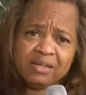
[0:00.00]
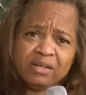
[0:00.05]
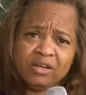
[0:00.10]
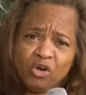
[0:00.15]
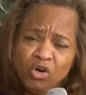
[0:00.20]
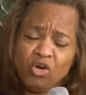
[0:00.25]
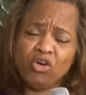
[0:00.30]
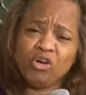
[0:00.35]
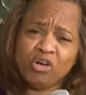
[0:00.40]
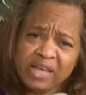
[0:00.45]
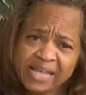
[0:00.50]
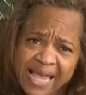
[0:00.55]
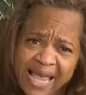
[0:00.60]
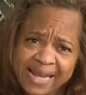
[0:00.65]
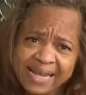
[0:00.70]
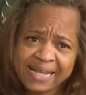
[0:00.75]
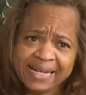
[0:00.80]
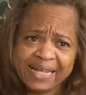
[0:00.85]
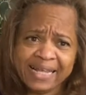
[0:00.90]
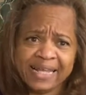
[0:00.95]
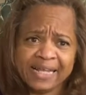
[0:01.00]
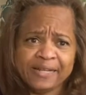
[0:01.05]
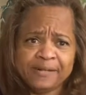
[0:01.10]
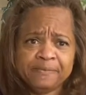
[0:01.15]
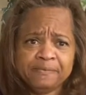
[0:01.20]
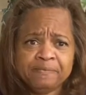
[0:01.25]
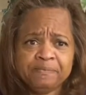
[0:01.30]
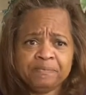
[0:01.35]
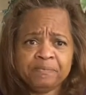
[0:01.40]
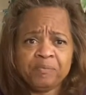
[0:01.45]
who created it.
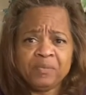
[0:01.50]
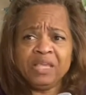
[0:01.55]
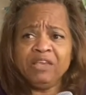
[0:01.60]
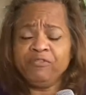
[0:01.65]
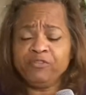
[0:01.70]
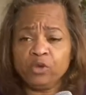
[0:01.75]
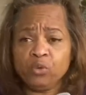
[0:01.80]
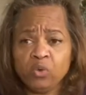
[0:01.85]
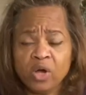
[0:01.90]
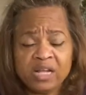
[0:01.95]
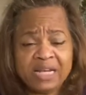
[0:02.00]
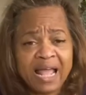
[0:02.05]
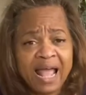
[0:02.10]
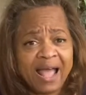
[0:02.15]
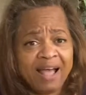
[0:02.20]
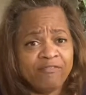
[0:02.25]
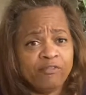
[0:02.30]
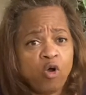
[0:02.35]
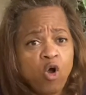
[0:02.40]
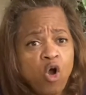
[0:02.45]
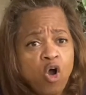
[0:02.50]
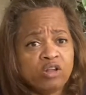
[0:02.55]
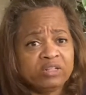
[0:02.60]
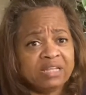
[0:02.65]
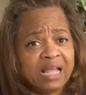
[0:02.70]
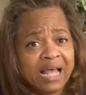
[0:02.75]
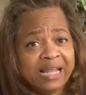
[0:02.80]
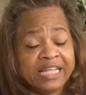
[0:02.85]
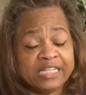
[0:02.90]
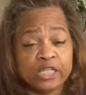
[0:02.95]
If you want to have all
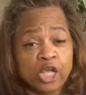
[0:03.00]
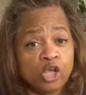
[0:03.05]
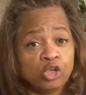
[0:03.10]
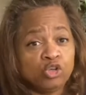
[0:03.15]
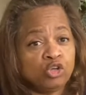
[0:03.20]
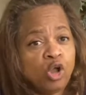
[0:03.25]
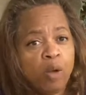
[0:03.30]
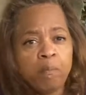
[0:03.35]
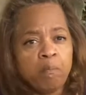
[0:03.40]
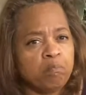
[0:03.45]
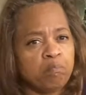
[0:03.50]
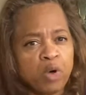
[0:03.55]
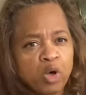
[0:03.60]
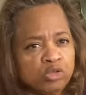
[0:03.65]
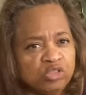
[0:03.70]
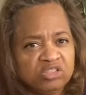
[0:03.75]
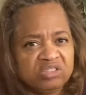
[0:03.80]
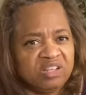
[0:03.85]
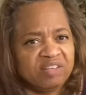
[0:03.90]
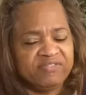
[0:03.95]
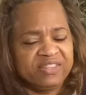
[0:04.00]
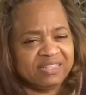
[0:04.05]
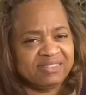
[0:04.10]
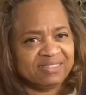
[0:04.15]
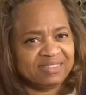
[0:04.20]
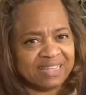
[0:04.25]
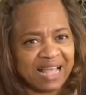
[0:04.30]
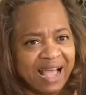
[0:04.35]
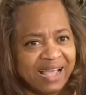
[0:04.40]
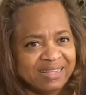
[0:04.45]
knowledge, you know, most of the
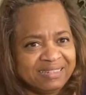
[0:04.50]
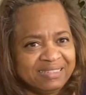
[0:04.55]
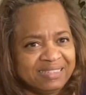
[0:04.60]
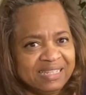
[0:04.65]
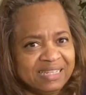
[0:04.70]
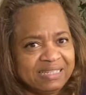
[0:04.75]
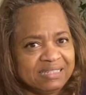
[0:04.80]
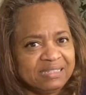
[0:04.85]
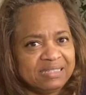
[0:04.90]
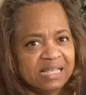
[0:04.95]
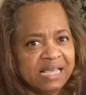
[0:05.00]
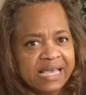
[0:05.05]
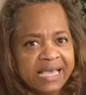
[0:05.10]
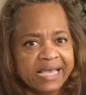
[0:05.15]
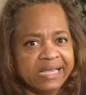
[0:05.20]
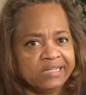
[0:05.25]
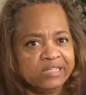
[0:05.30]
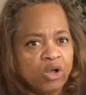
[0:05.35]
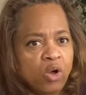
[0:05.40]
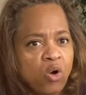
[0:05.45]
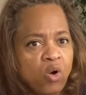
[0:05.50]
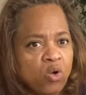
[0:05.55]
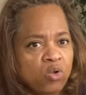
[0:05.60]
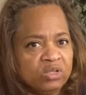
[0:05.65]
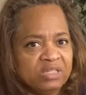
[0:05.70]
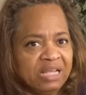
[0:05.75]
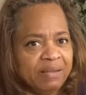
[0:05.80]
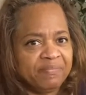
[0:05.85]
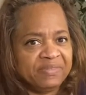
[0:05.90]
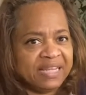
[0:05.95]
scientists in the
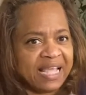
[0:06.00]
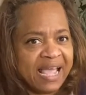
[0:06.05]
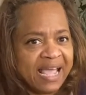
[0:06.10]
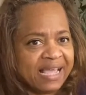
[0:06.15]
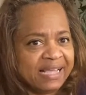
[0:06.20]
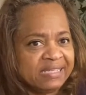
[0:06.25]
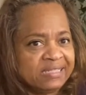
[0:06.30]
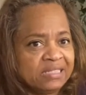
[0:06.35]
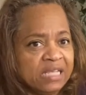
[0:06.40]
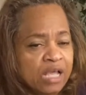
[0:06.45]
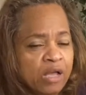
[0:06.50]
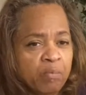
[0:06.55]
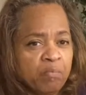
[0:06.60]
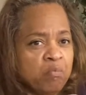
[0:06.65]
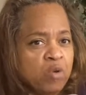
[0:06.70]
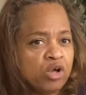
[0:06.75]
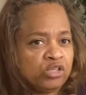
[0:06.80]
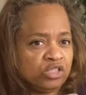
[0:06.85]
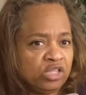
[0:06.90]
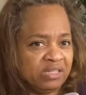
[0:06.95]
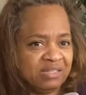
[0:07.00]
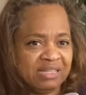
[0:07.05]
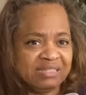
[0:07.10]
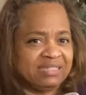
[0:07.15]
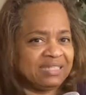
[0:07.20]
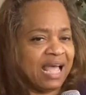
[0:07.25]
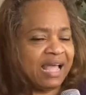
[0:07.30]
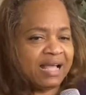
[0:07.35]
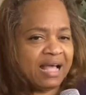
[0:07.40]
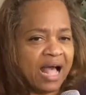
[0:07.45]
olden days, most of the
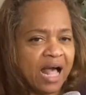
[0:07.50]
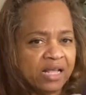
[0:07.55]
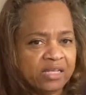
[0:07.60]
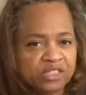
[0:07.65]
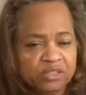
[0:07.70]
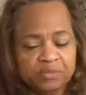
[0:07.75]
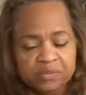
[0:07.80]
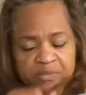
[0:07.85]
psychi-